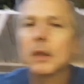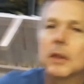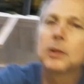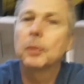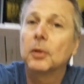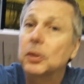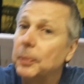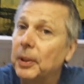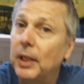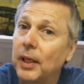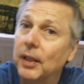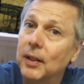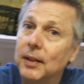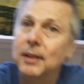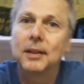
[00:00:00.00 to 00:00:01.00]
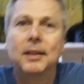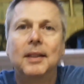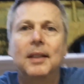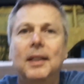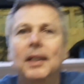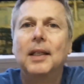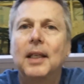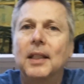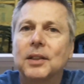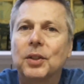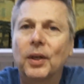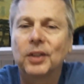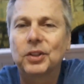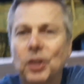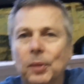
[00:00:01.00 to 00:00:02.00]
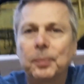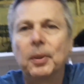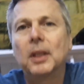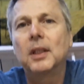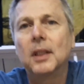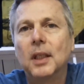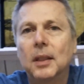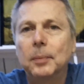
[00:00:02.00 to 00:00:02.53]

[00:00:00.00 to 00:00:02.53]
It's supposed to be here, and so I can start buttoning